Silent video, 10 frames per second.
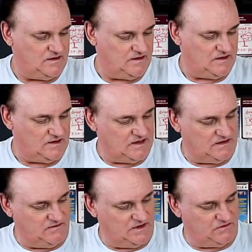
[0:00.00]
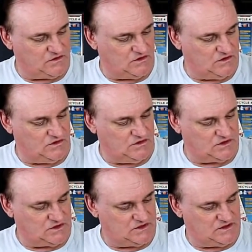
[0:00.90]
And then we've got
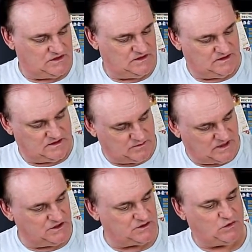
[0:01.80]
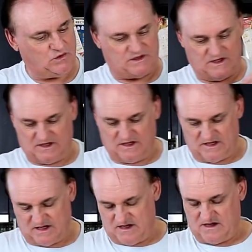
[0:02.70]
a nice more thing
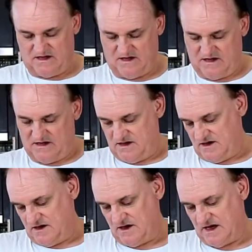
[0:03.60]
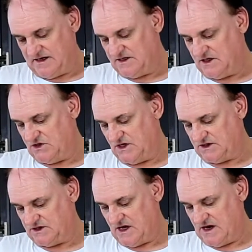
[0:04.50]
here. This is
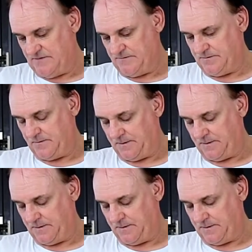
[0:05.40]
just some